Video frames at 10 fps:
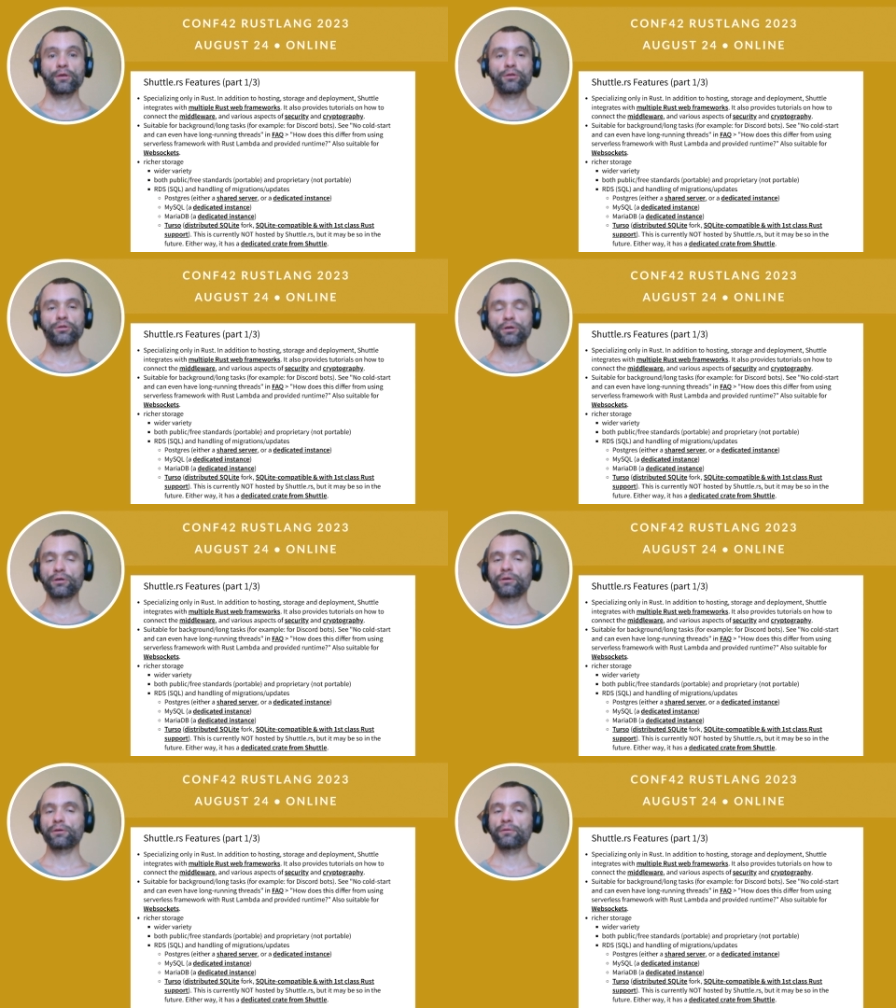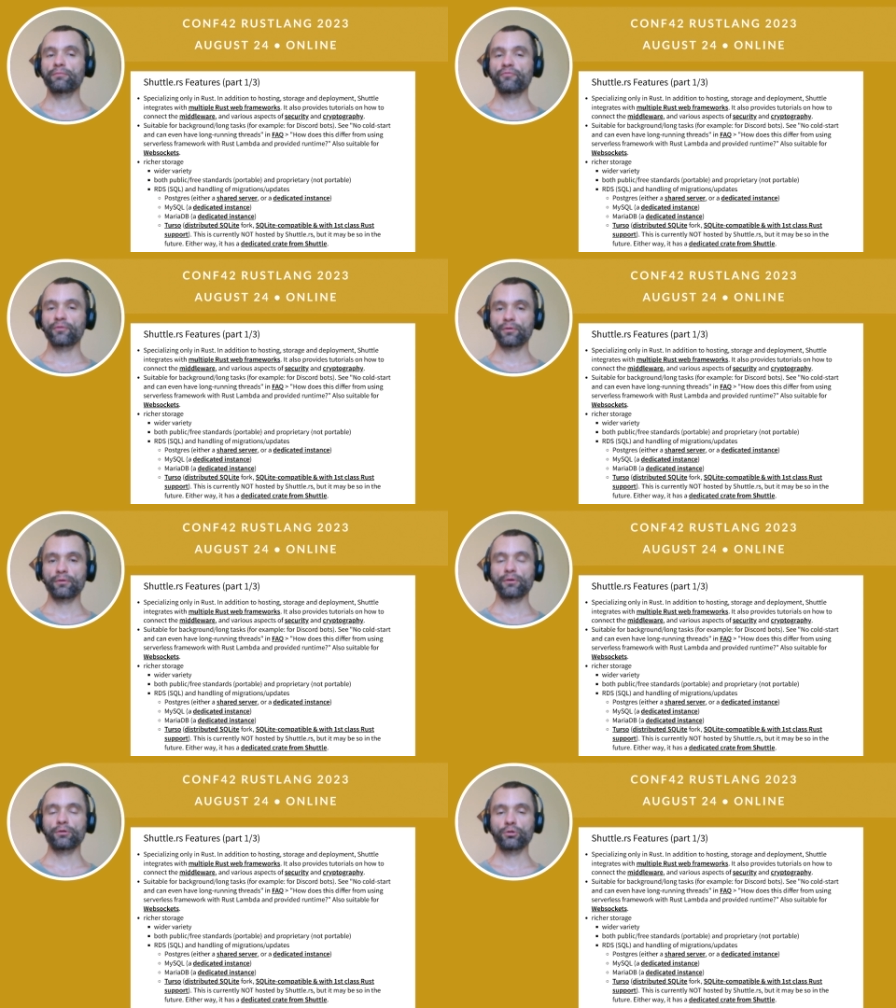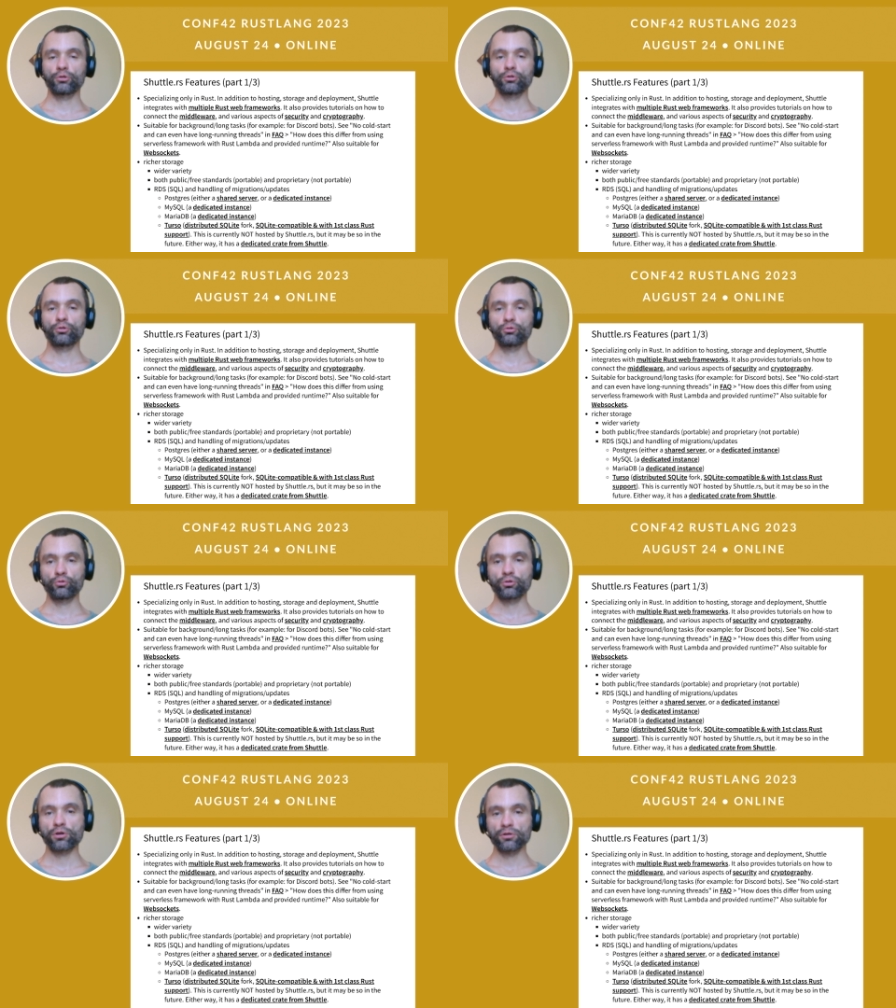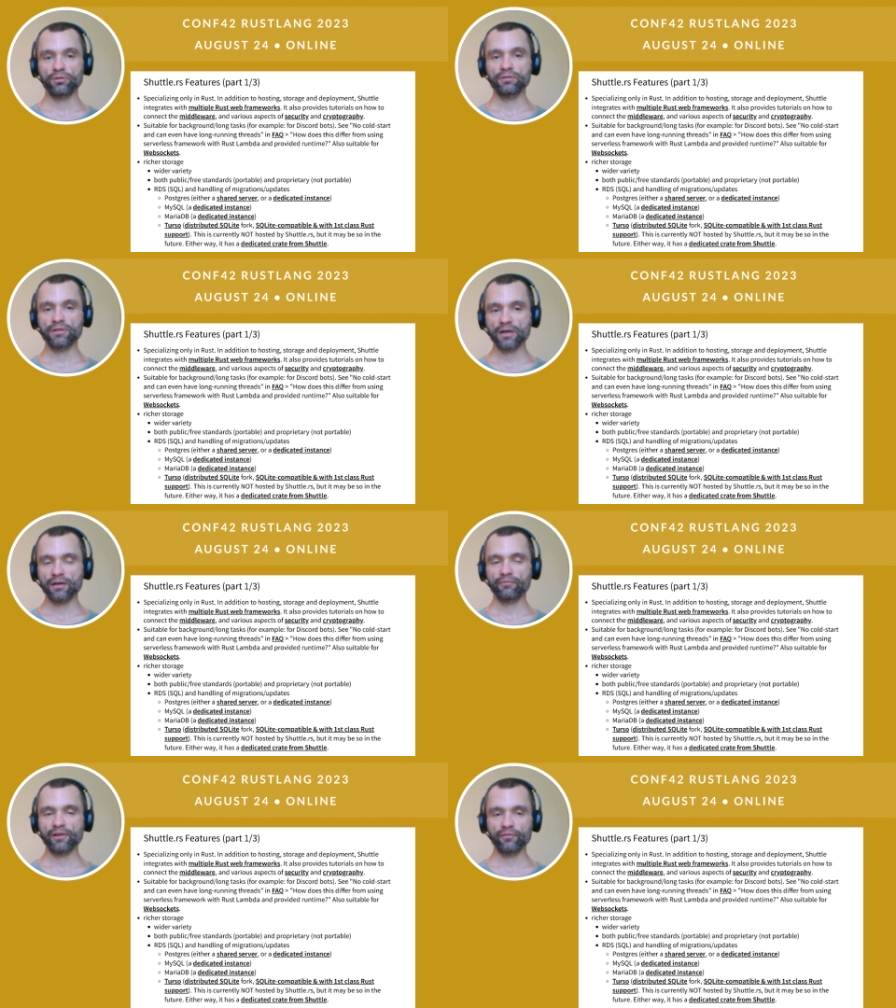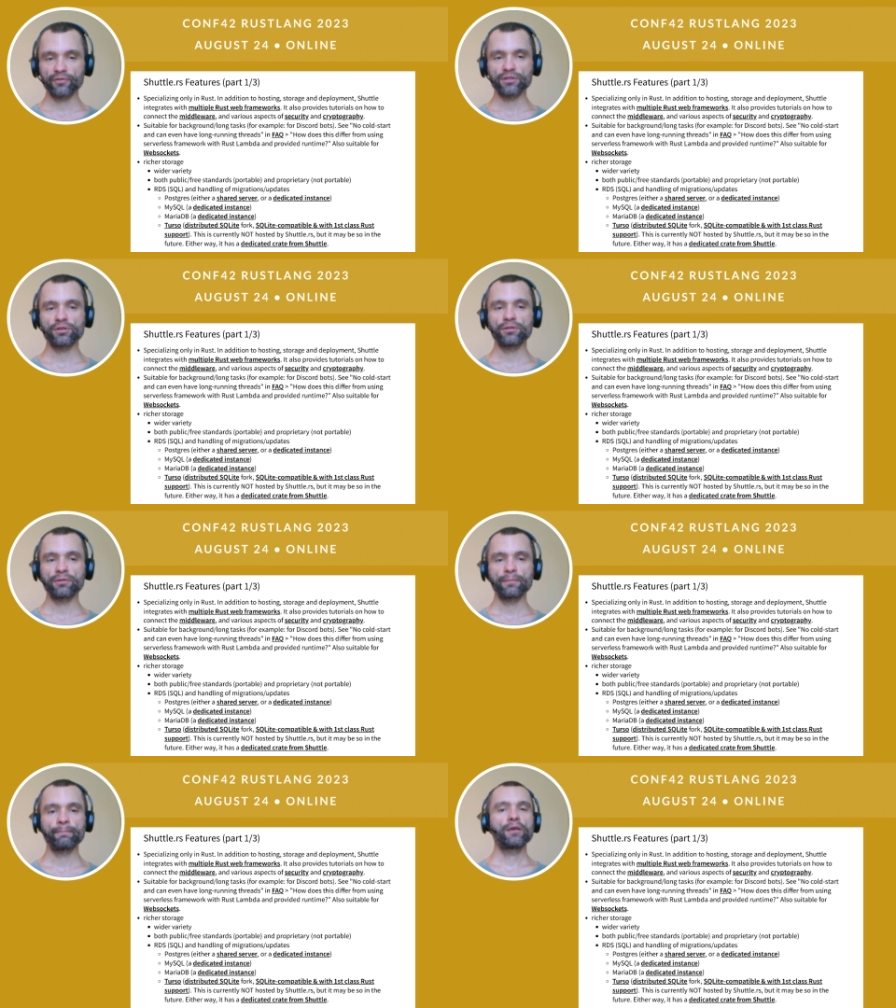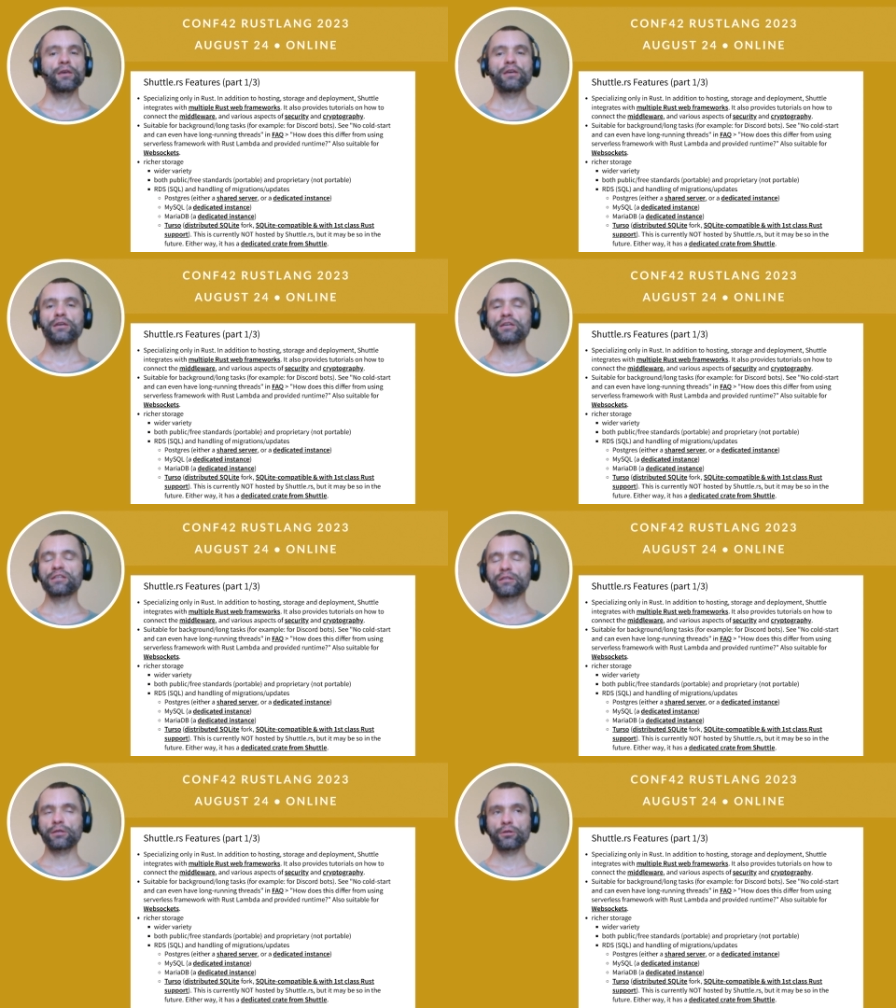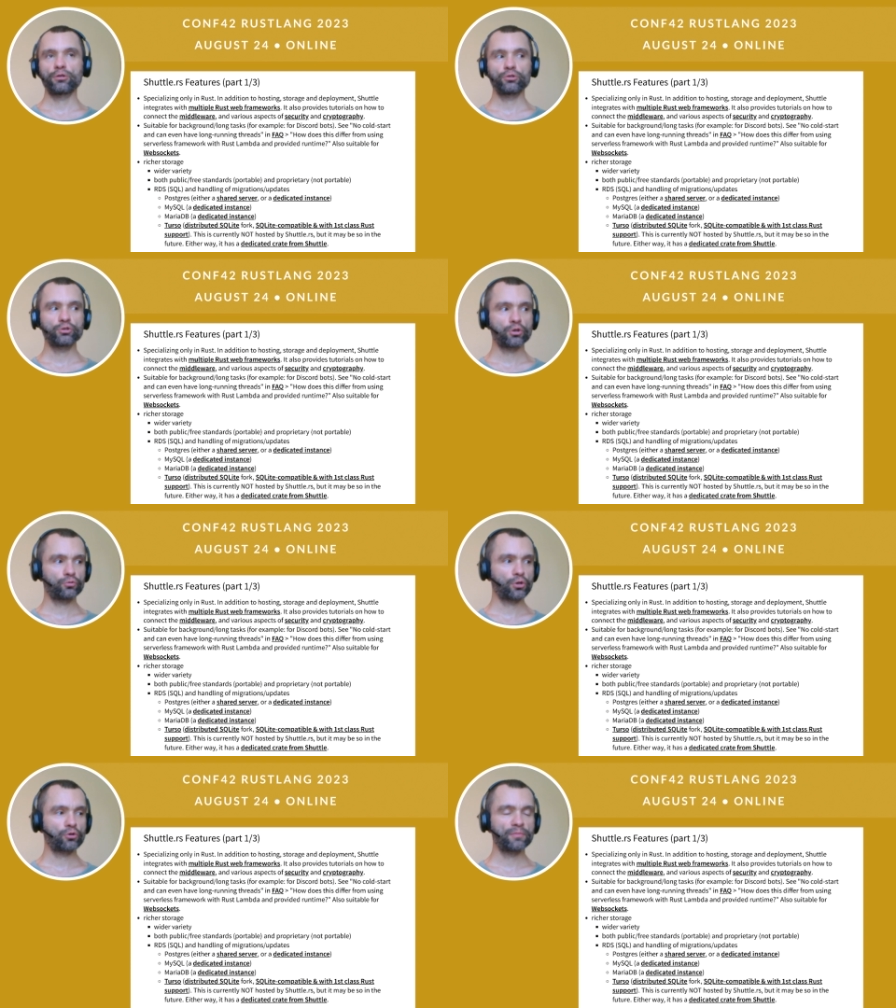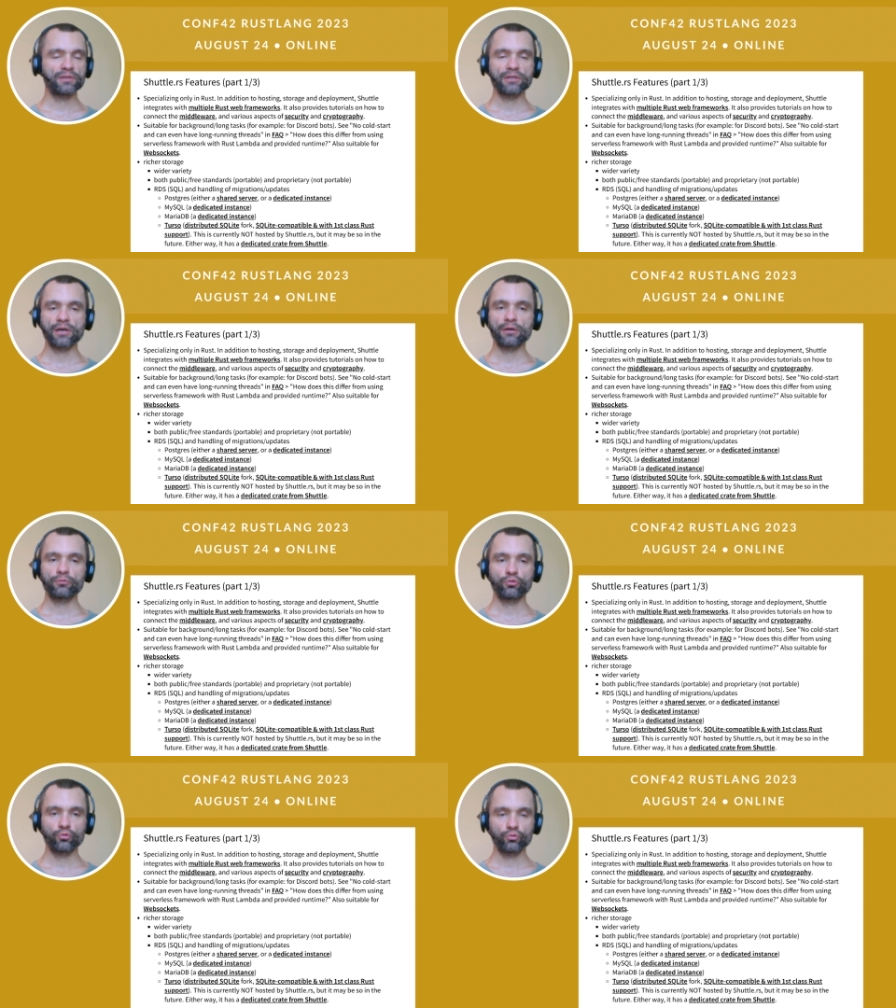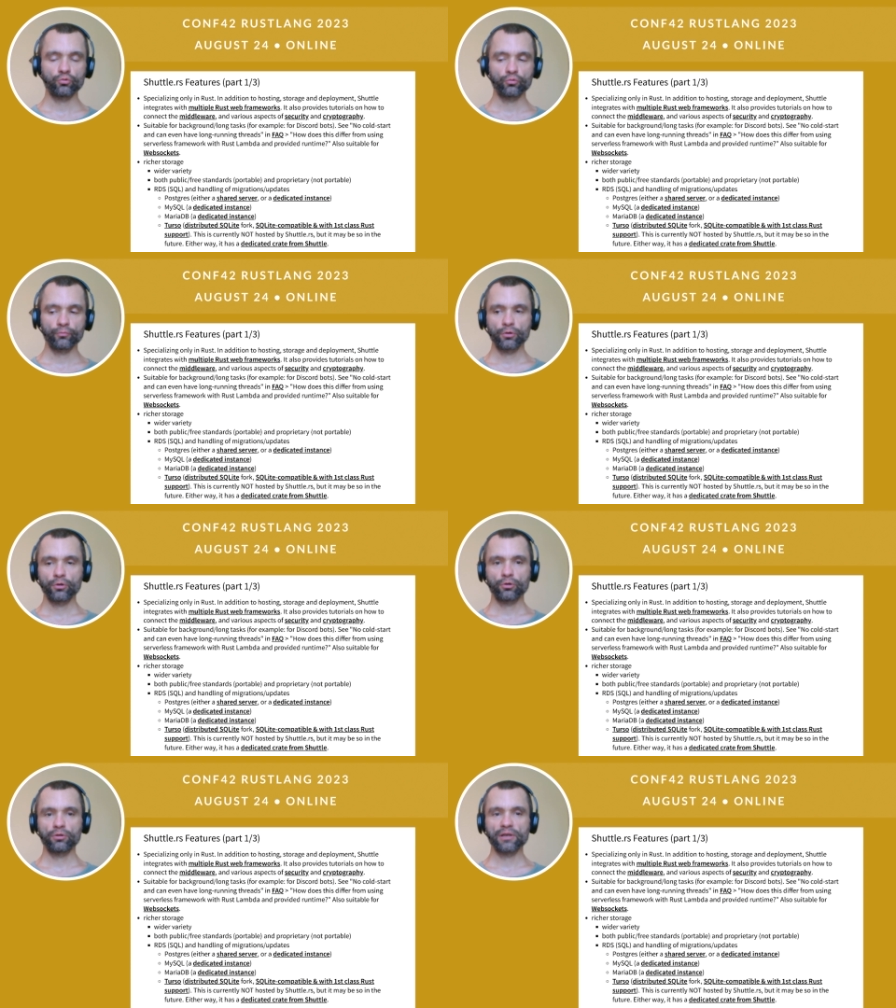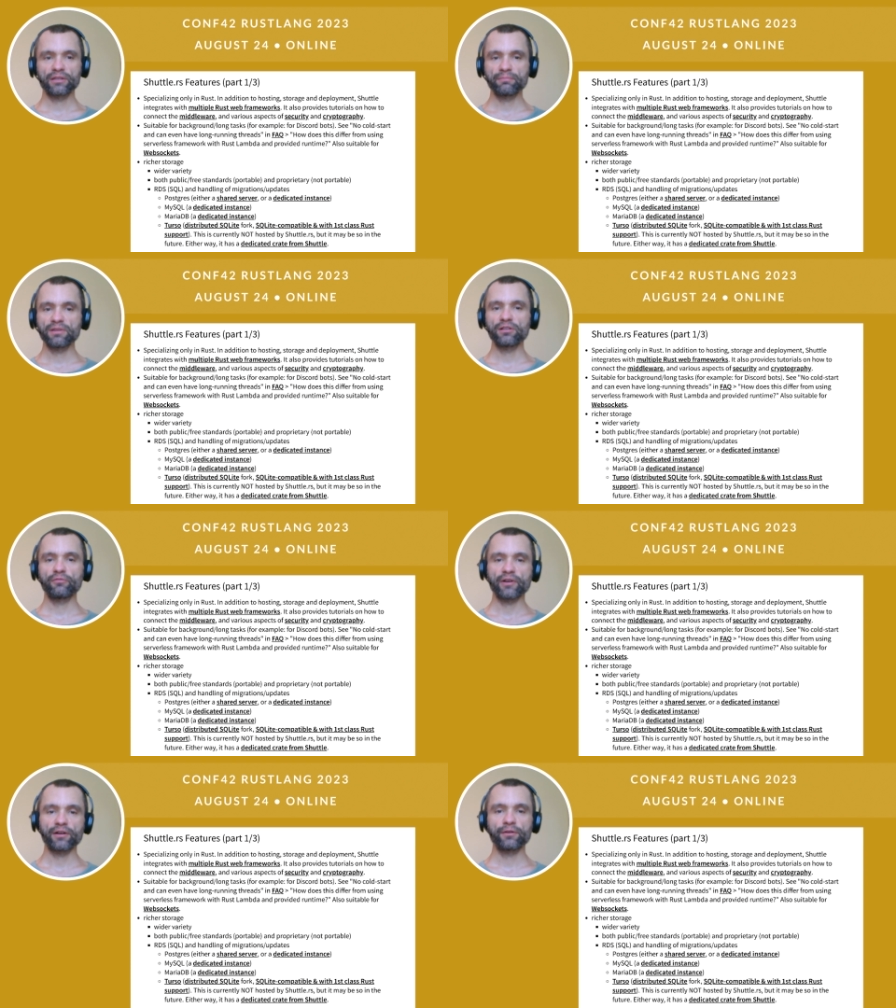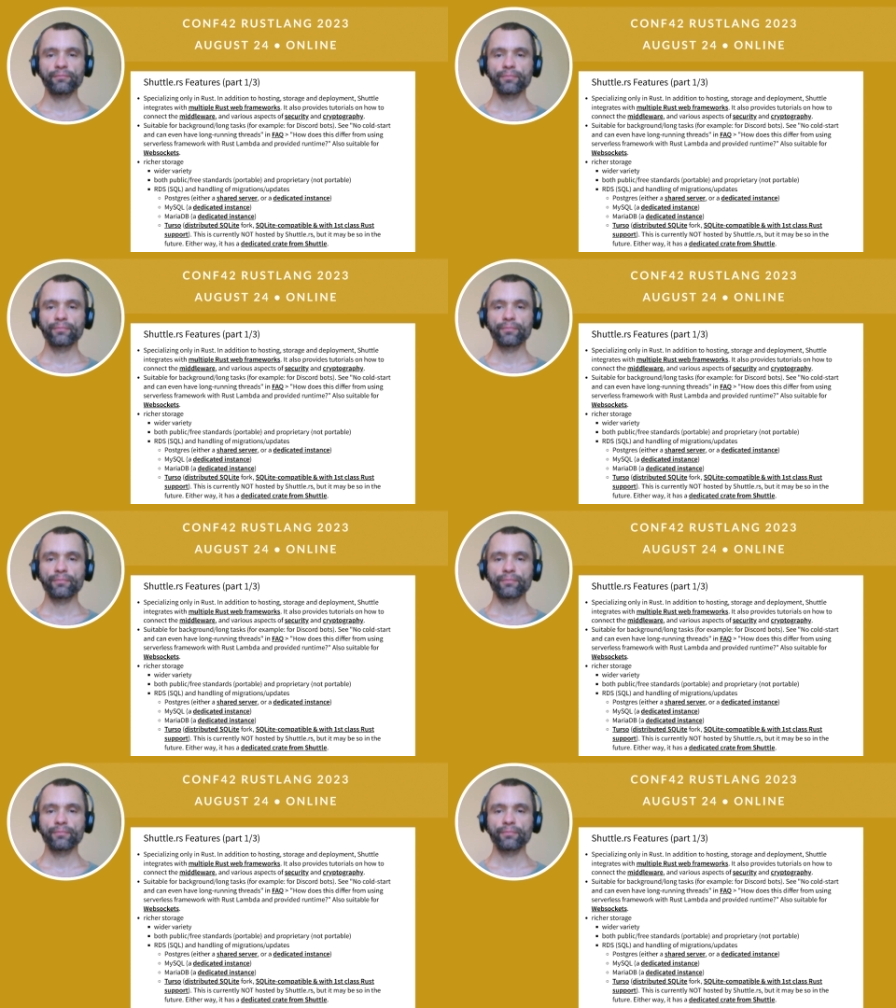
The uh, tutorials are well written. It uh, also documents how to connect the middleware,